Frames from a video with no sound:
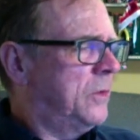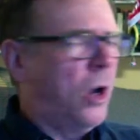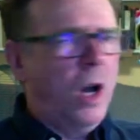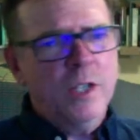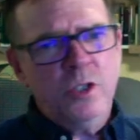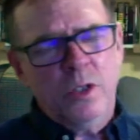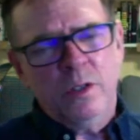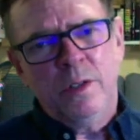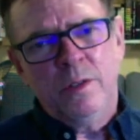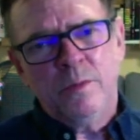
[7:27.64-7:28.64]

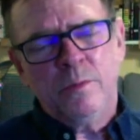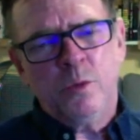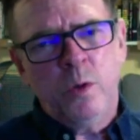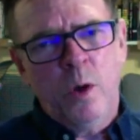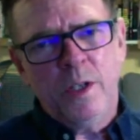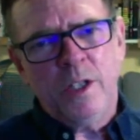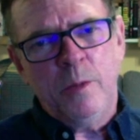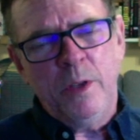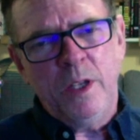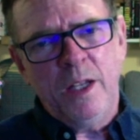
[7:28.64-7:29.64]
Auster quoted at the
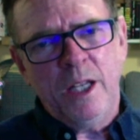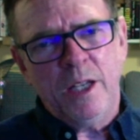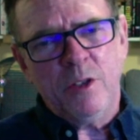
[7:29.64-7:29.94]
beginning of